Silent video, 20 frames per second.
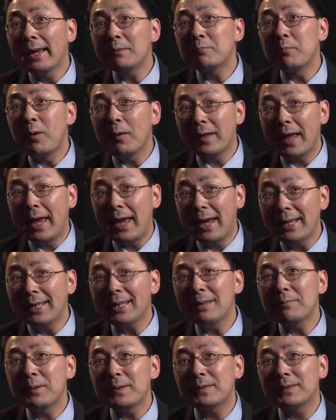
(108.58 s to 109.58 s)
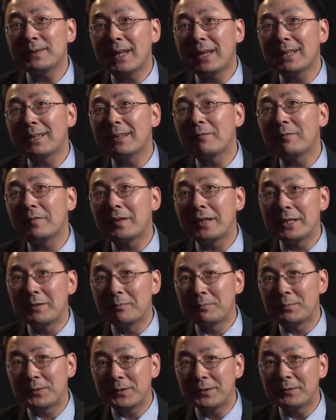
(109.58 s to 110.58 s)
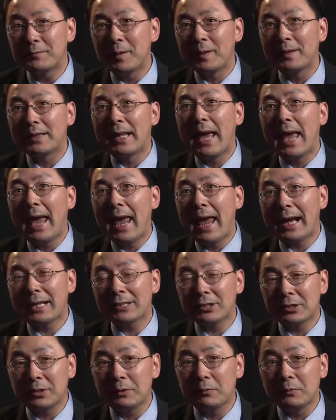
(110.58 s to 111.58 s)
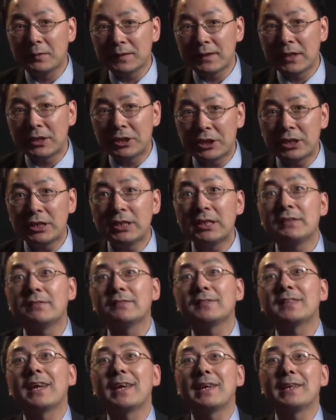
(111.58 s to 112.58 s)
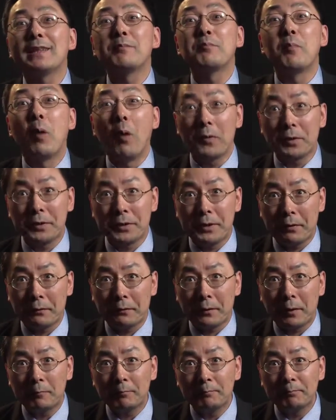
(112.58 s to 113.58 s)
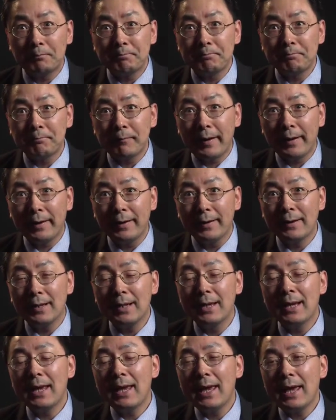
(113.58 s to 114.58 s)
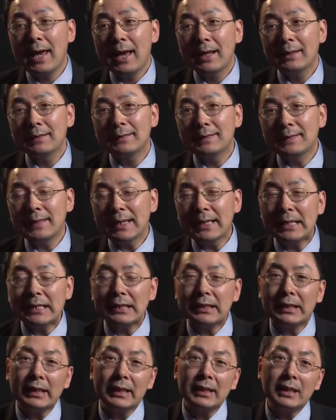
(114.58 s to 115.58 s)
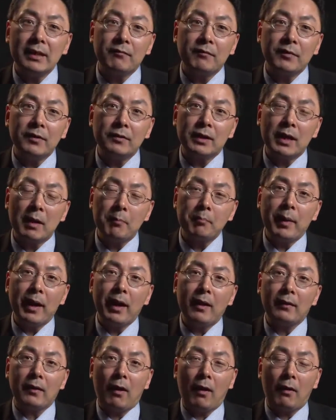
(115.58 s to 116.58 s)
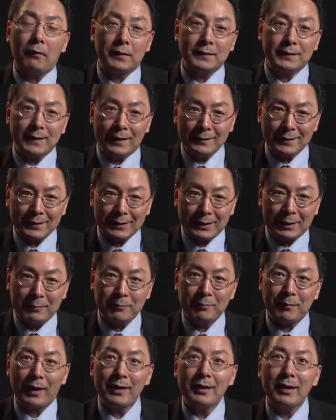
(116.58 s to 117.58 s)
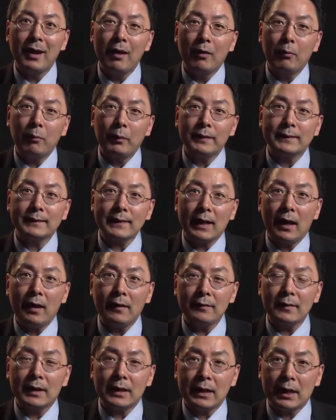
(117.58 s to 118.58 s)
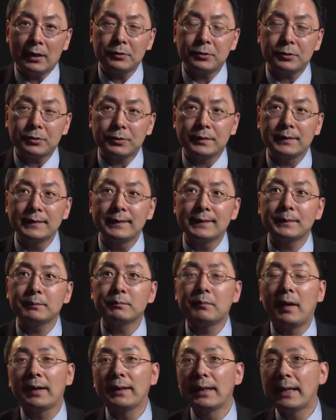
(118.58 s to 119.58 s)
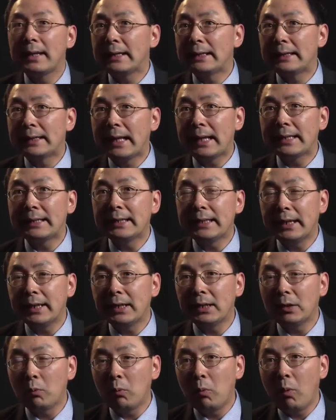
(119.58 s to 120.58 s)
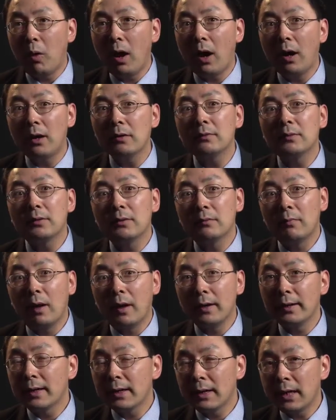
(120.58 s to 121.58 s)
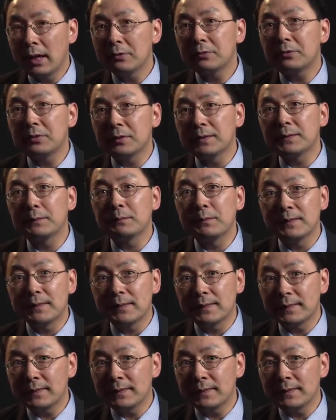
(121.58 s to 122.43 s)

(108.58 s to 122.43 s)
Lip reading: more than 80% of the improvement actually was achieved in the Mao era. And secondly, if you compare it horizontally, right, with other countries, right, in 1981, right, countries with a